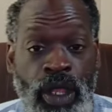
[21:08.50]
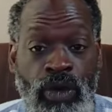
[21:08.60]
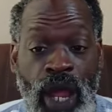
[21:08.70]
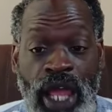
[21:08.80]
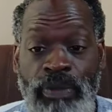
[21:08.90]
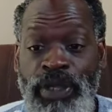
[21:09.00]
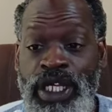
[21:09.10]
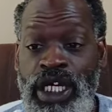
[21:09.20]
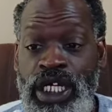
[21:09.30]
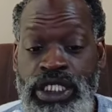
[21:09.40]
right?
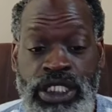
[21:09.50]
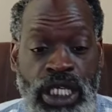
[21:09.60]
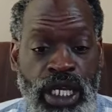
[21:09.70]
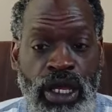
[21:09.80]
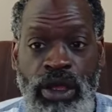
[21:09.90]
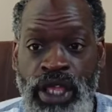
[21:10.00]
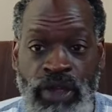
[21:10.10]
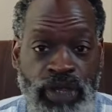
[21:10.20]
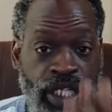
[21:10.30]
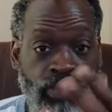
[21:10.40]
Because
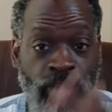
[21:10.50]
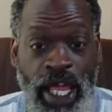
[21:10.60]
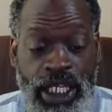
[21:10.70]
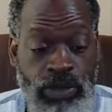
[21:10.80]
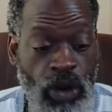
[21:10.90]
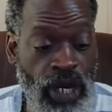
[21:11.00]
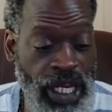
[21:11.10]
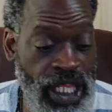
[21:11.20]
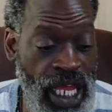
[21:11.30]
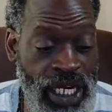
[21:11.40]
if this mic is broke,
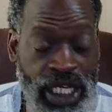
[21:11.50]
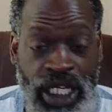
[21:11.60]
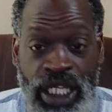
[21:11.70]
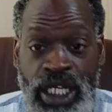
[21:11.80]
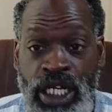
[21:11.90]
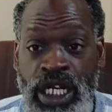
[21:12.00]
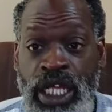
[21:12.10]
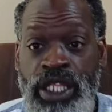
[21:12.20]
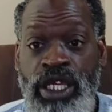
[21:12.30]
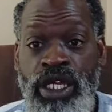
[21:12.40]
either I need to get
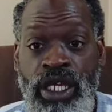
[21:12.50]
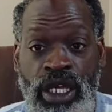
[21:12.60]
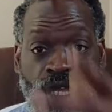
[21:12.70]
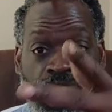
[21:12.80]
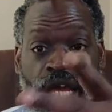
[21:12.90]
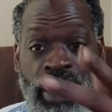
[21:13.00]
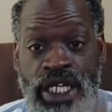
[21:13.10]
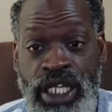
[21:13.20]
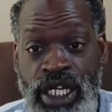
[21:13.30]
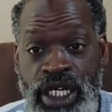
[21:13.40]
another mic. I'm going to get